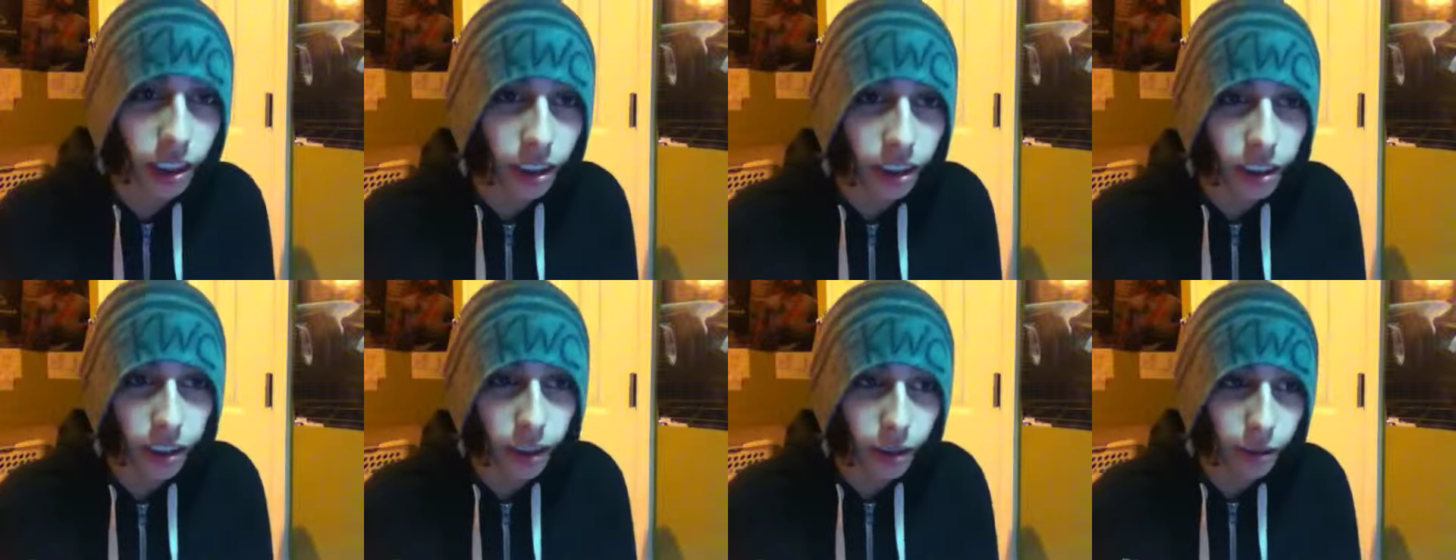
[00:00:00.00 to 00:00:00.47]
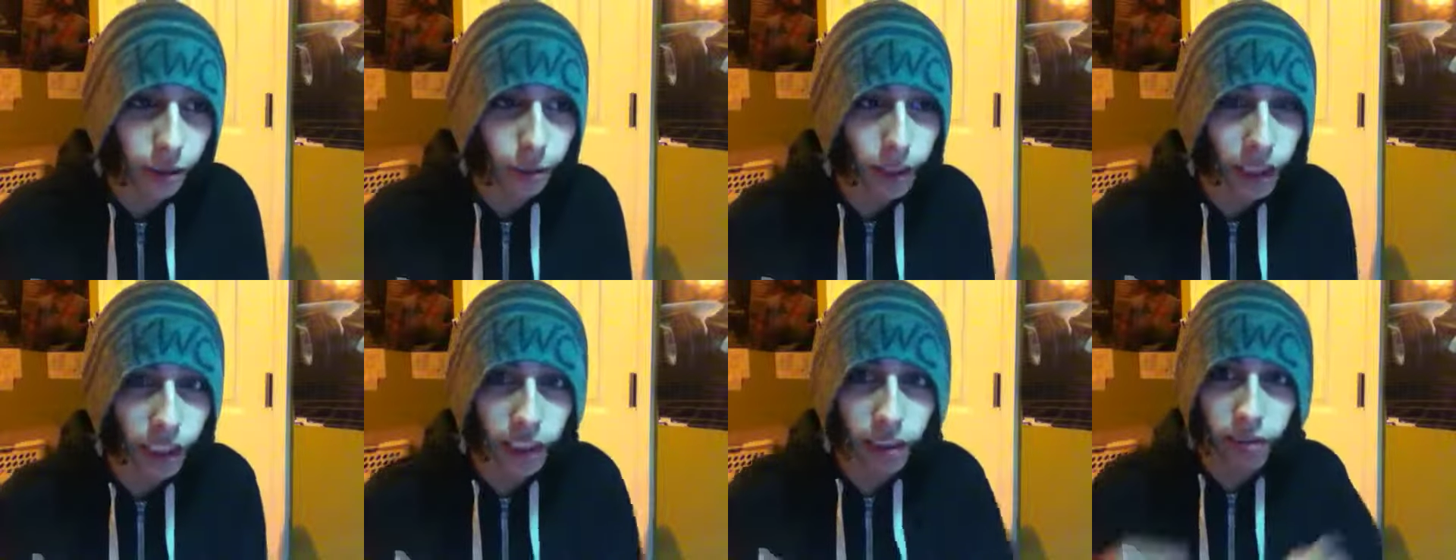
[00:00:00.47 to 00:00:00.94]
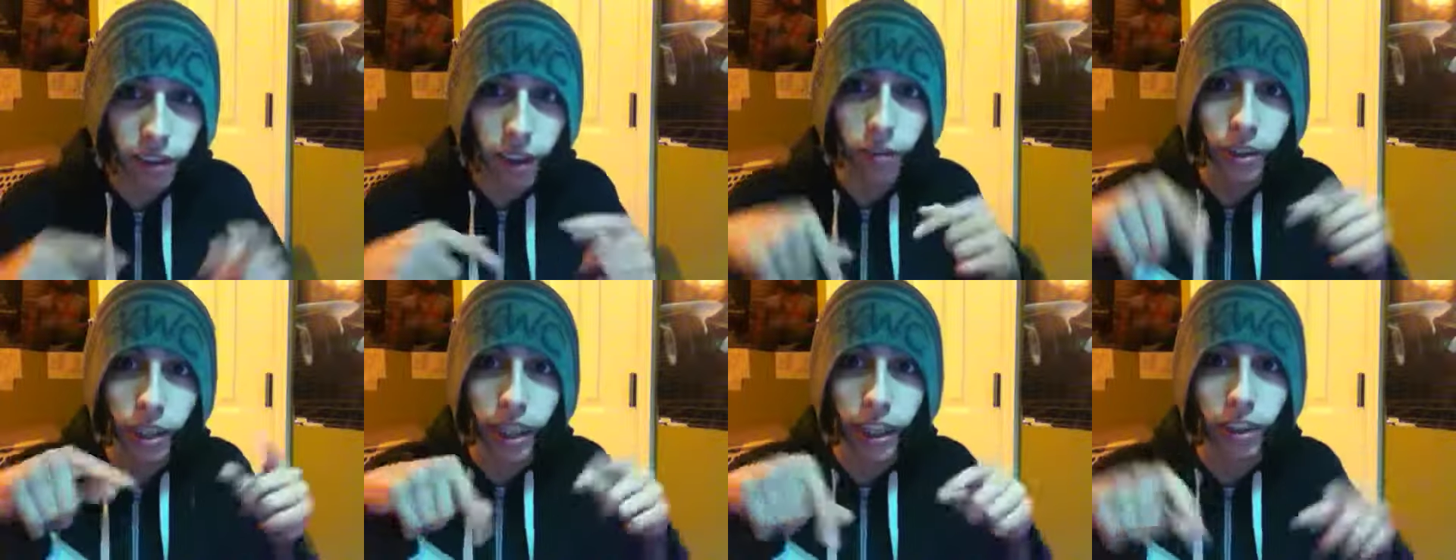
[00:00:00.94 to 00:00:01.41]
So bands
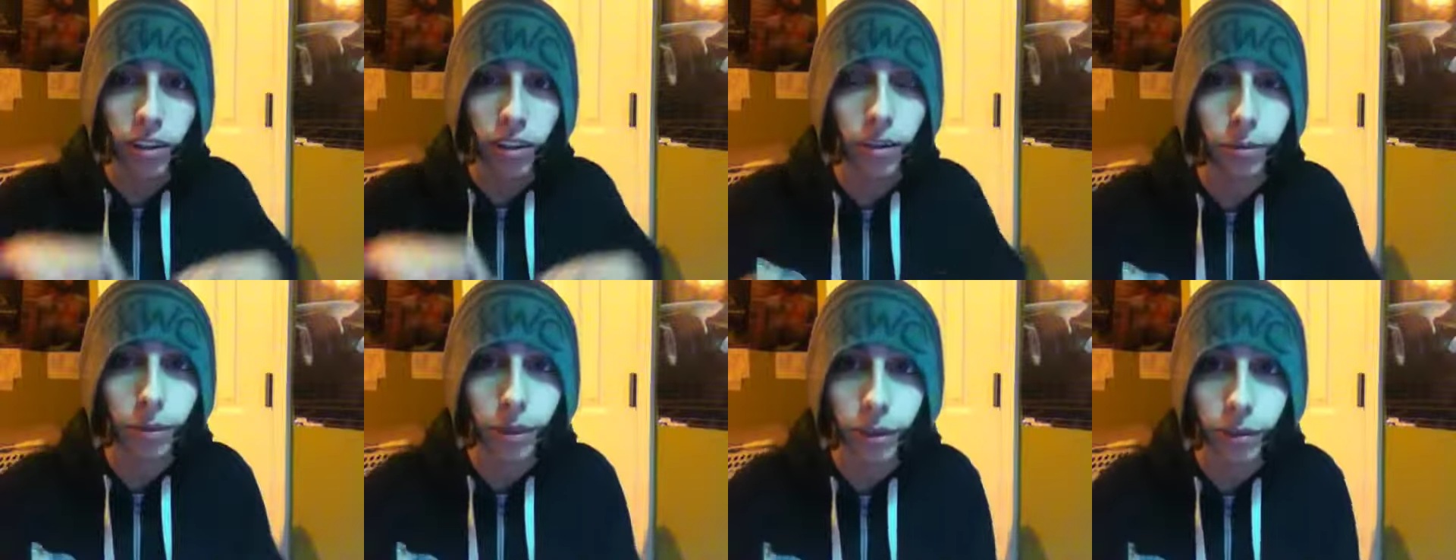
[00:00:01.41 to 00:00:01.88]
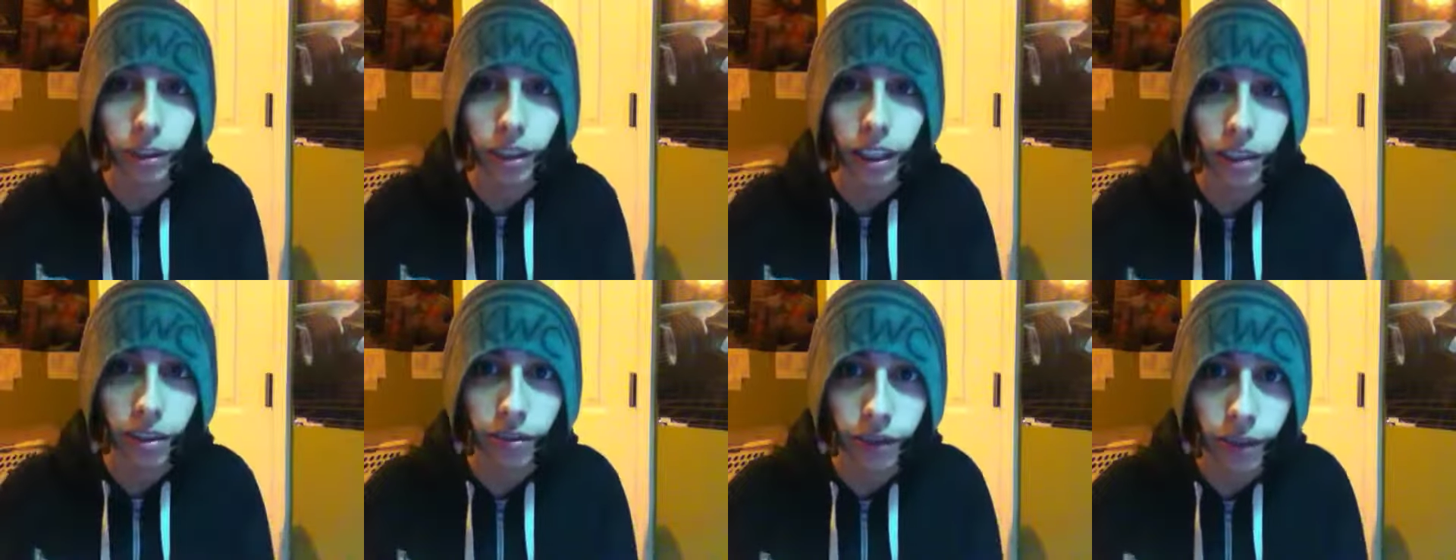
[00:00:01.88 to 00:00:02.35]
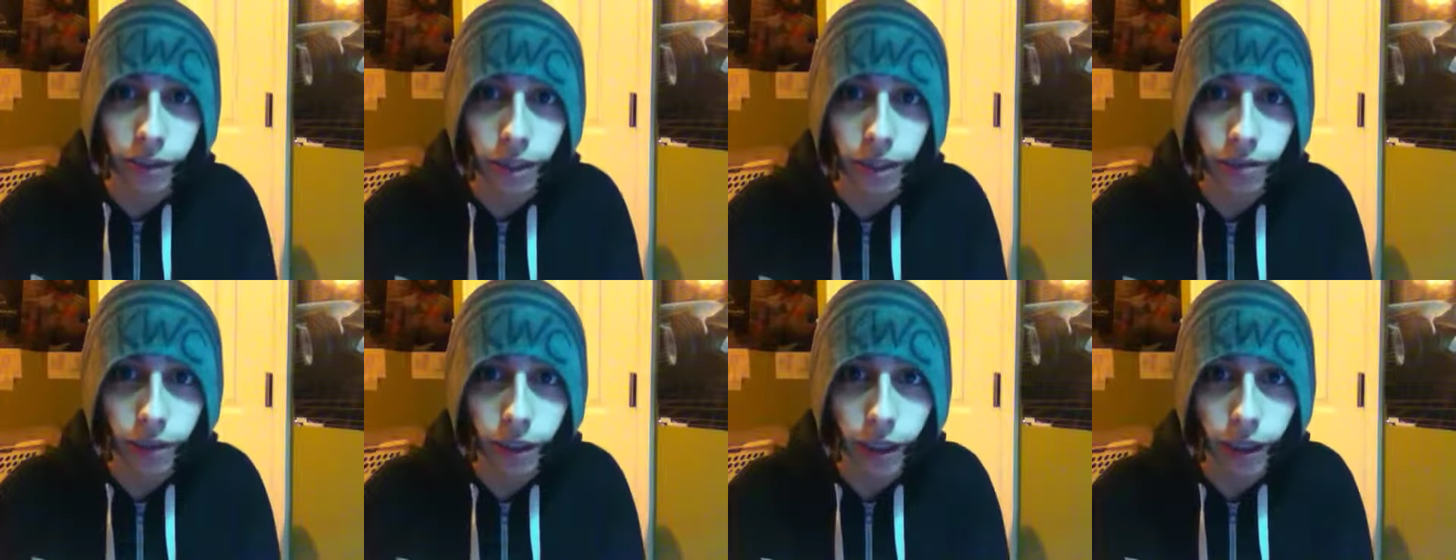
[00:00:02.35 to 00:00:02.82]
around here, I'll be doing interviews
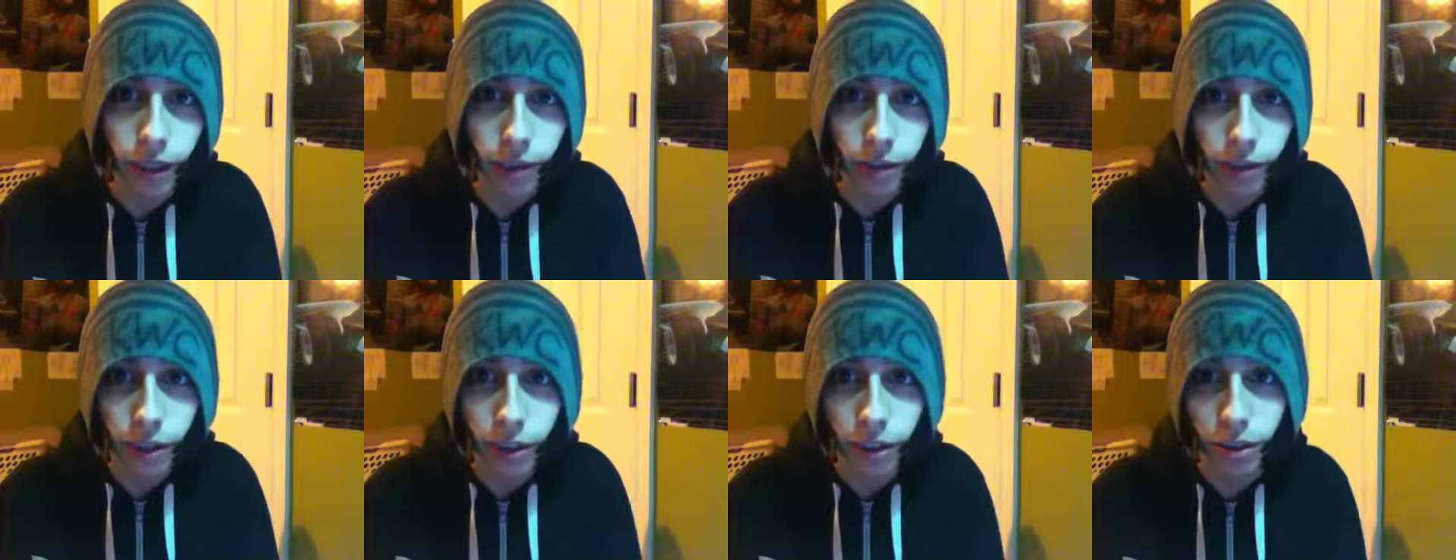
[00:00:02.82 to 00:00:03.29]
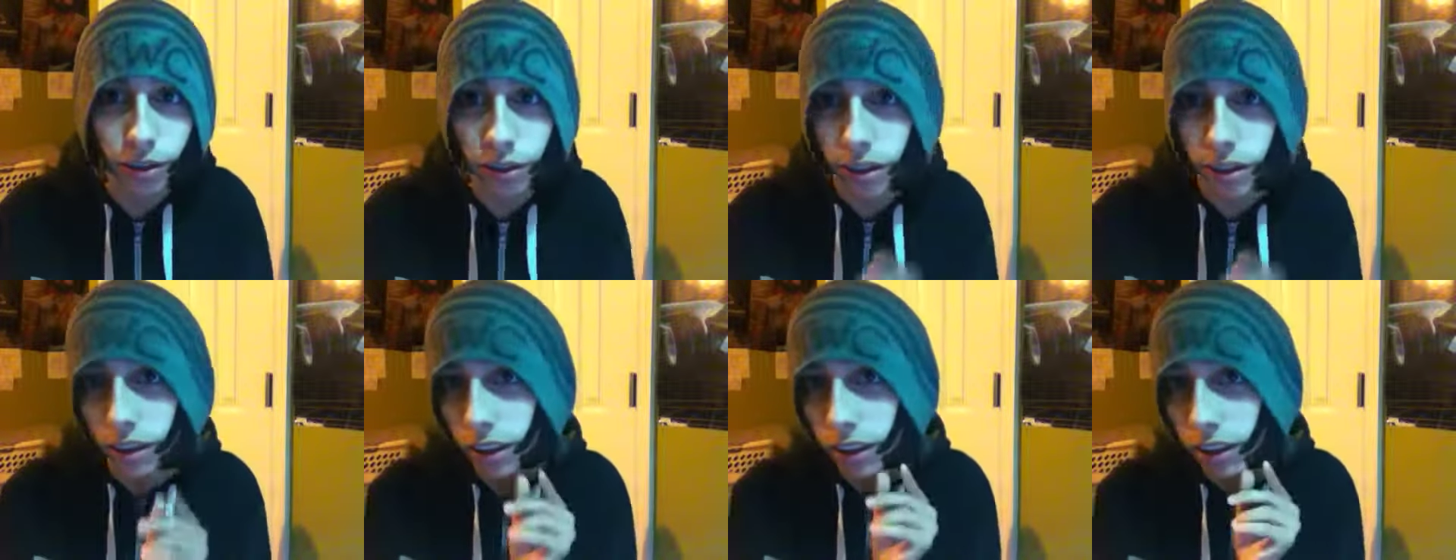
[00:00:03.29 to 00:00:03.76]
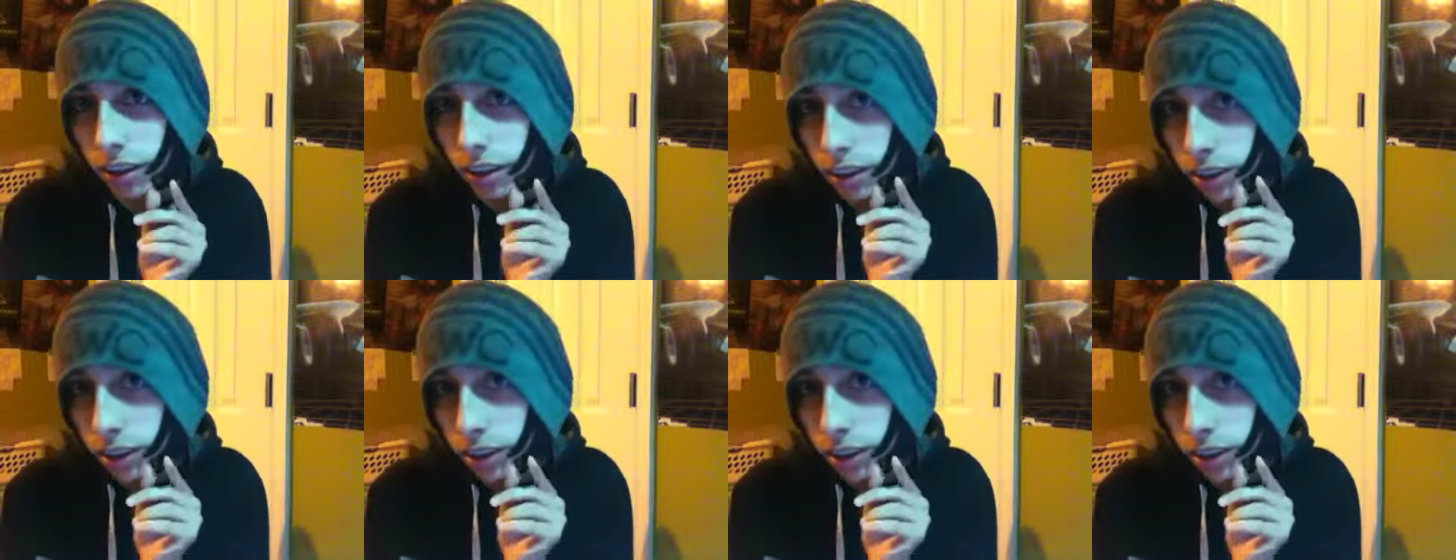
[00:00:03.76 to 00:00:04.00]
if I go to shows, and then